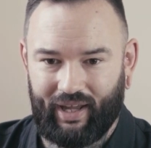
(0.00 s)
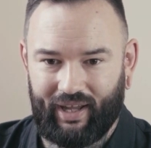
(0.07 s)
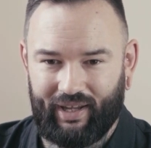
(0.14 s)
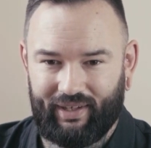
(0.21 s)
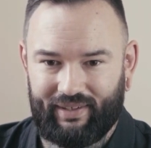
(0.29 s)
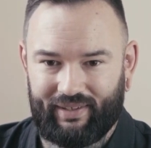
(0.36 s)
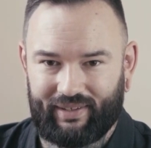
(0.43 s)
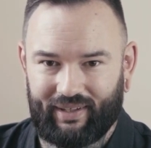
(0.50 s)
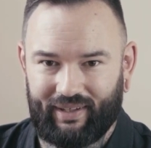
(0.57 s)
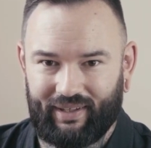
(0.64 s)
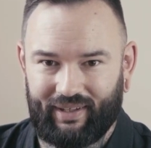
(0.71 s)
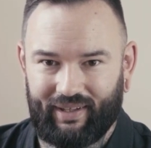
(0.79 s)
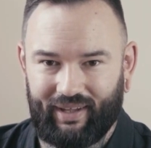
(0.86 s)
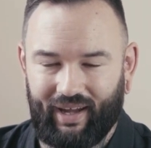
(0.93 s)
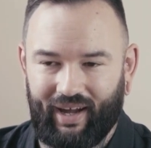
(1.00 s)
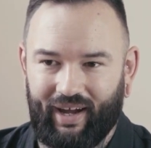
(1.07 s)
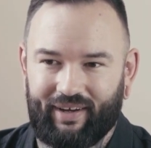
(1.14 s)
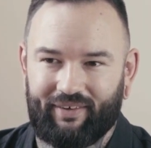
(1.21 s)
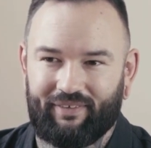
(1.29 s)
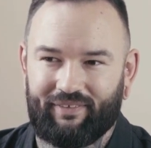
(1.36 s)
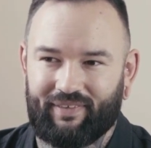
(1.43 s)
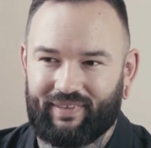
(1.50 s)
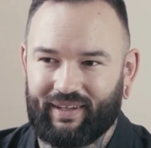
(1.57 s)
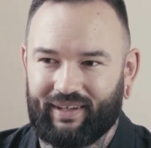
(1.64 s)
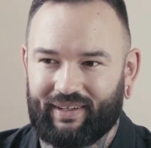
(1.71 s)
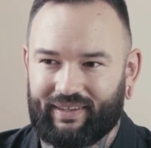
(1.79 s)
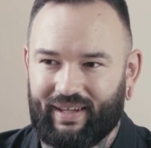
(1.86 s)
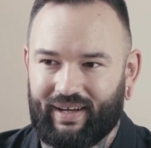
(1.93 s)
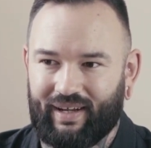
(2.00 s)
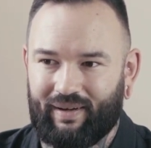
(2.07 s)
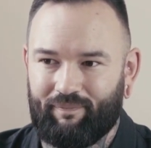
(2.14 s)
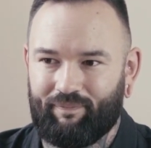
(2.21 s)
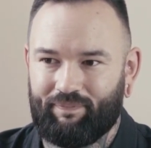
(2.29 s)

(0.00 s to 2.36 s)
And I don't think that,